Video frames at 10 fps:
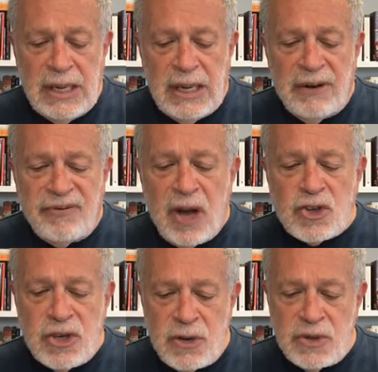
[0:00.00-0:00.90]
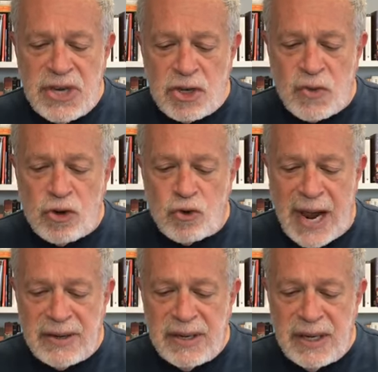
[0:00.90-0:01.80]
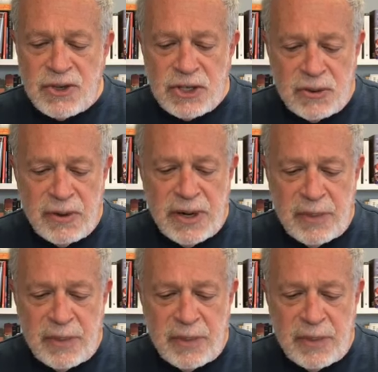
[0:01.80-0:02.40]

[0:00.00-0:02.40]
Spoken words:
Fox News has retracted its story